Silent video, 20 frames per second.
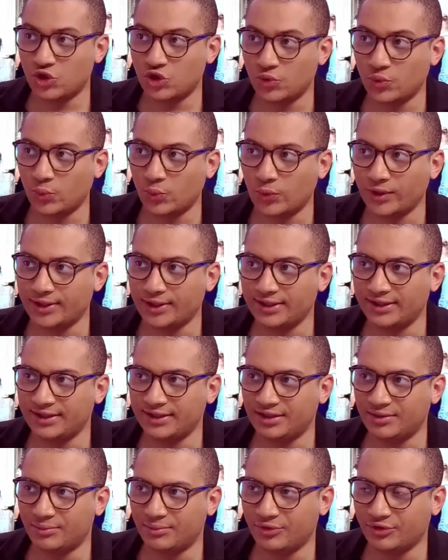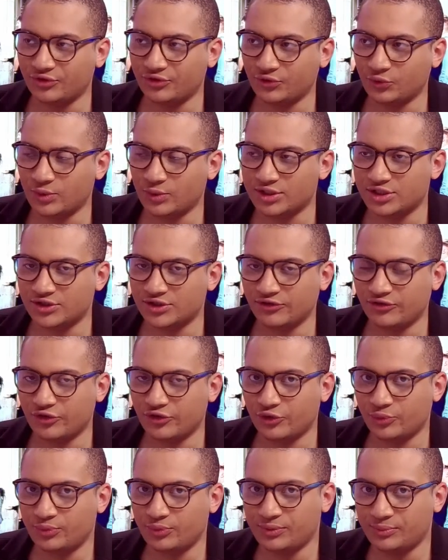really important question for
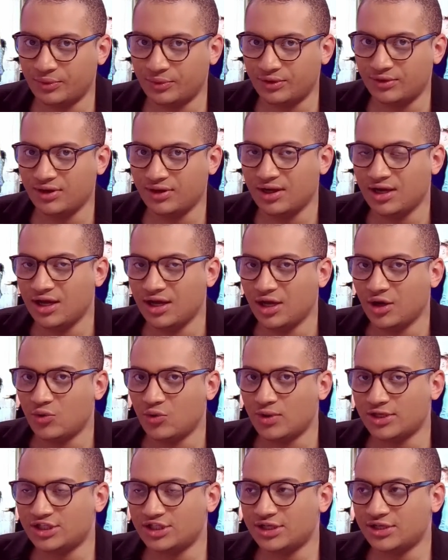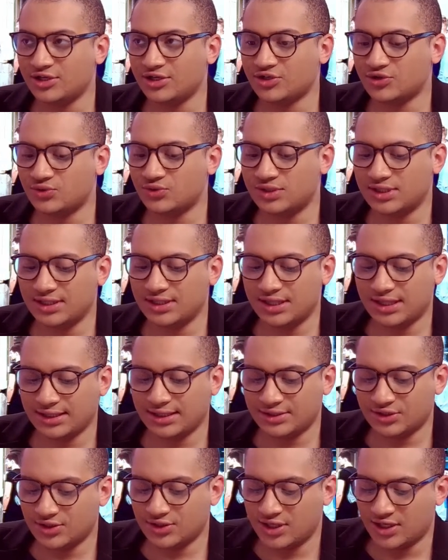the people watching us today.
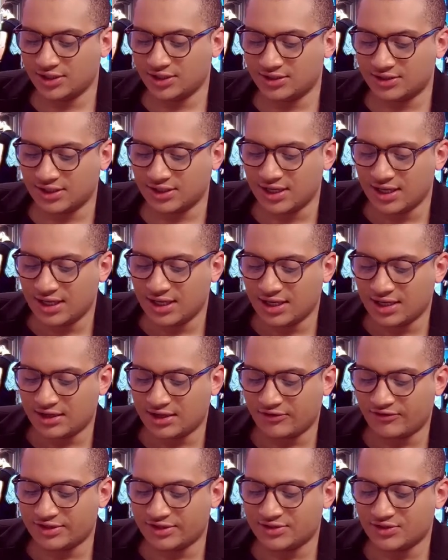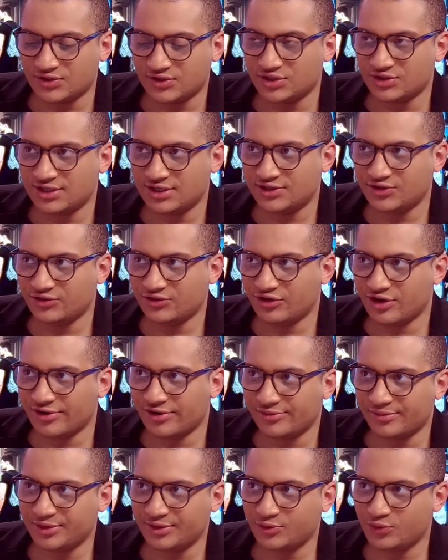Thanks a lot, Vincent GIOLITO, for
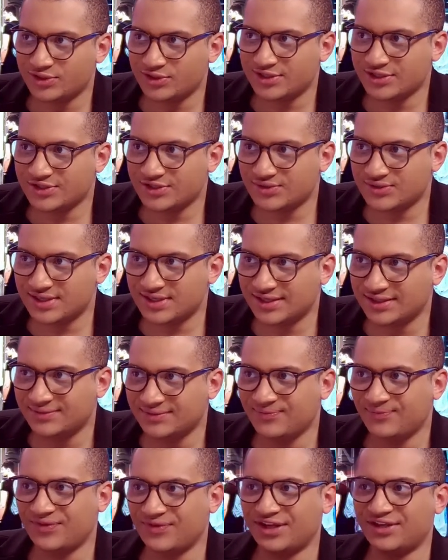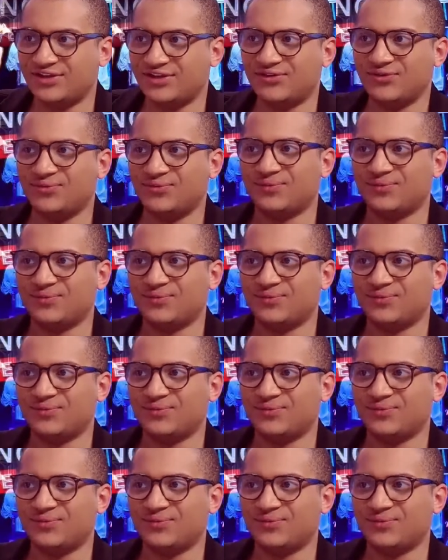having with us today. Thank you.